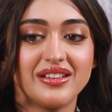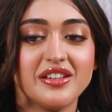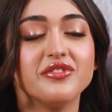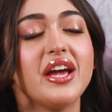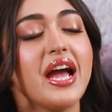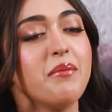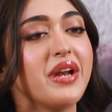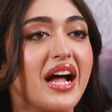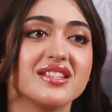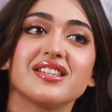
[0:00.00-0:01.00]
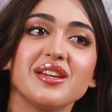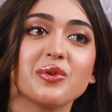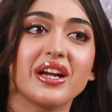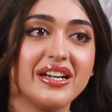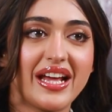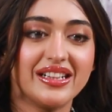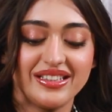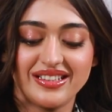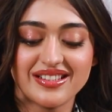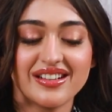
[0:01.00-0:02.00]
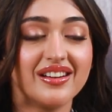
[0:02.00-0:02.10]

the way I'm dancing, you can tell that this